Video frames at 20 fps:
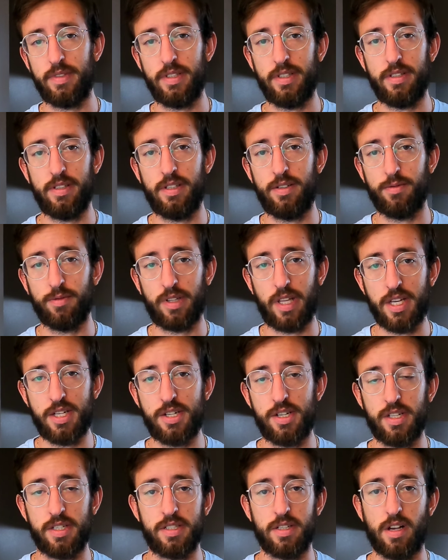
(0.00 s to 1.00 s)
in
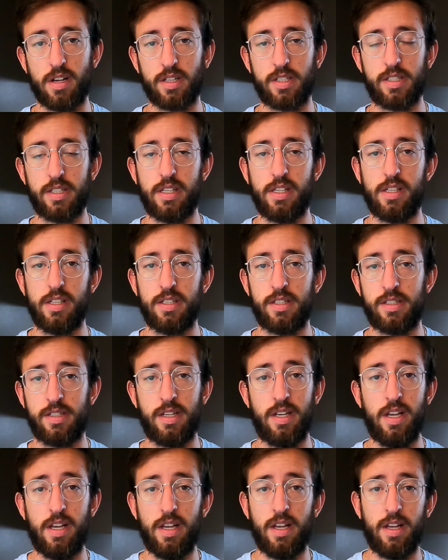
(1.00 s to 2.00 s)
relation to socks
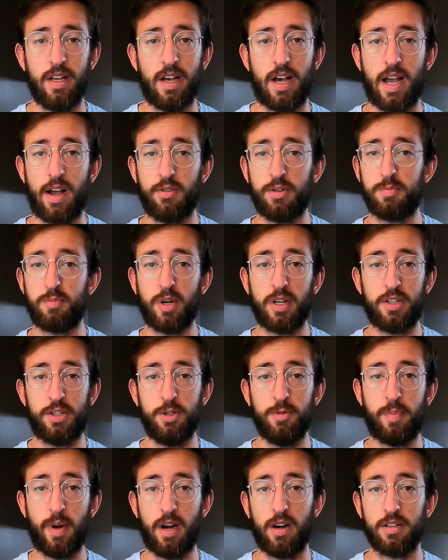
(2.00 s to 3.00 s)
is I always bring
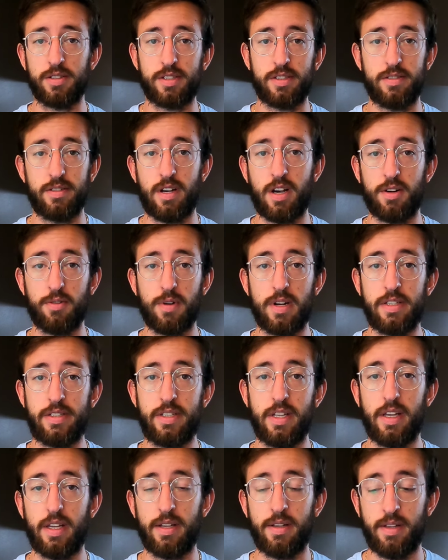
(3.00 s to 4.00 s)
2 pairs on
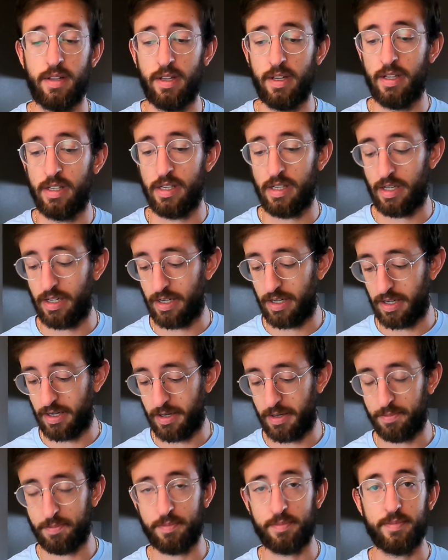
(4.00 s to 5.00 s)
race day.
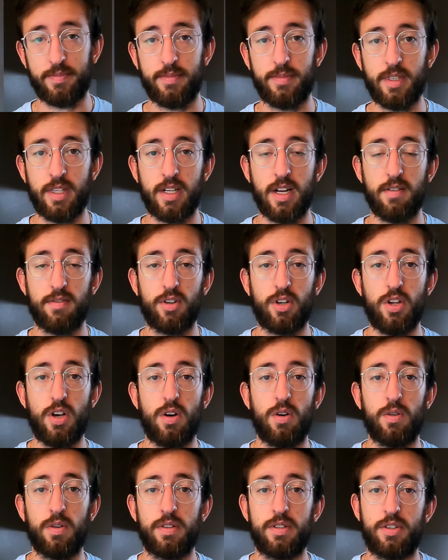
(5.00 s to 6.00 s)
You never
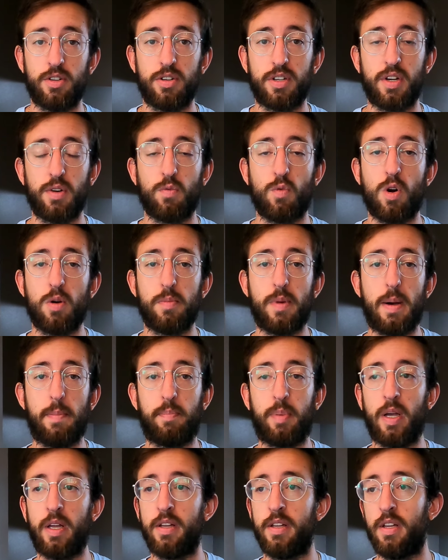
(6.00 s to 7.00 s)
know, during your
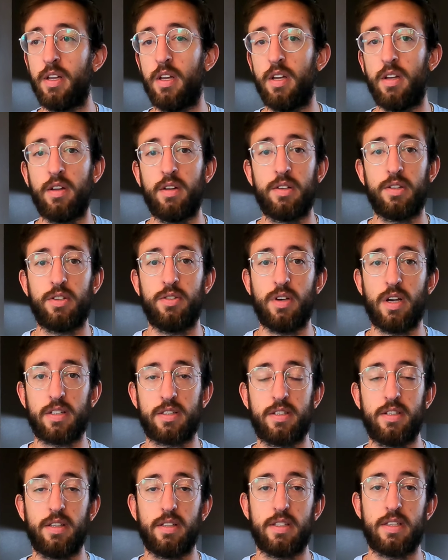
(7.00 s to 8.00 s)
warm-up, you
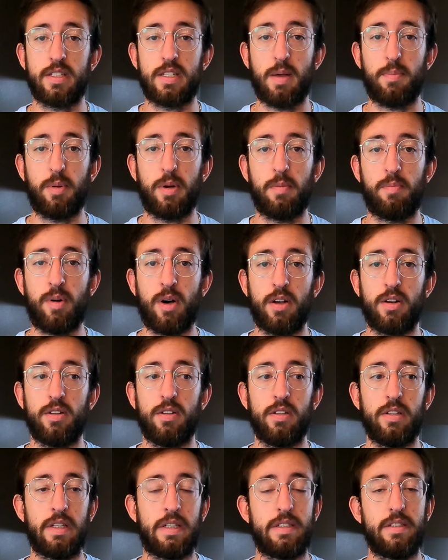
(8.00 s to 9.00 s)
accidentally step in a
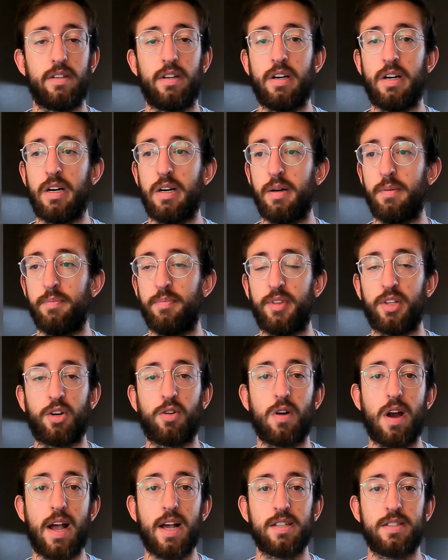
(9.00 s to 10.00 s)
puddle, the
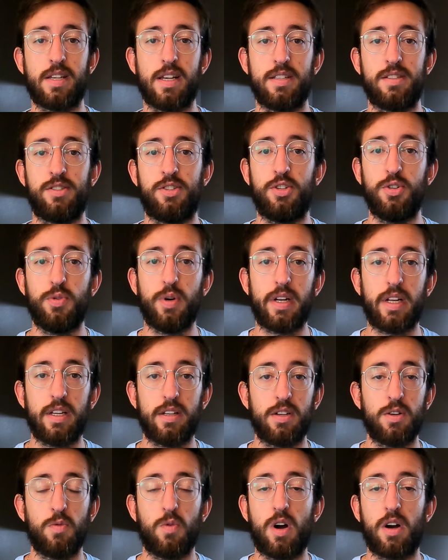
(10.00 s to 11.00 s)
grass has dew in
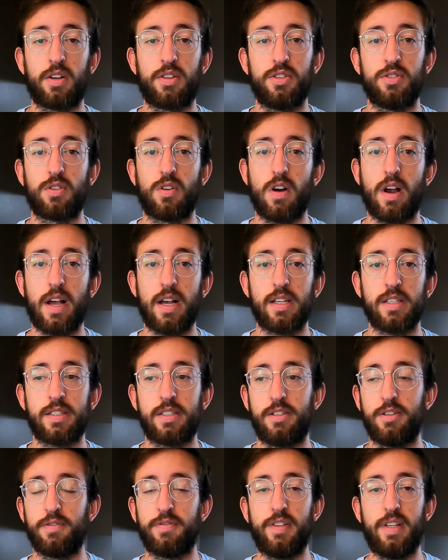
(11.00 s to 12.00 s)
it, you walk through
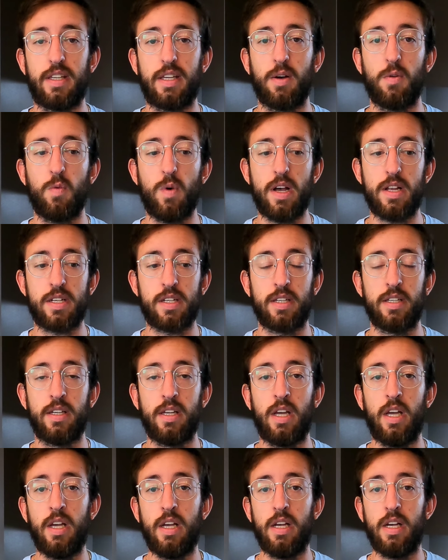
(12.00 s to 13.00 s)
grass, your feet get
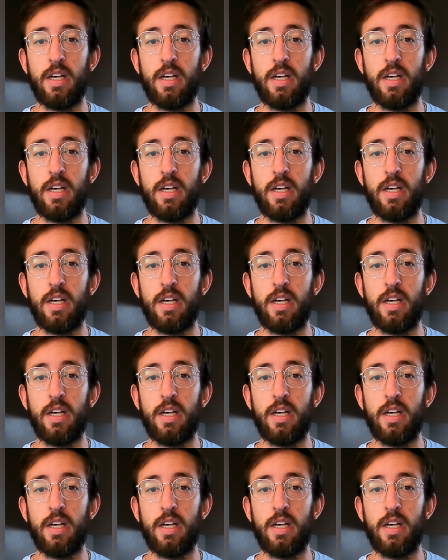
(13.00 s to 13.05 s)
wet.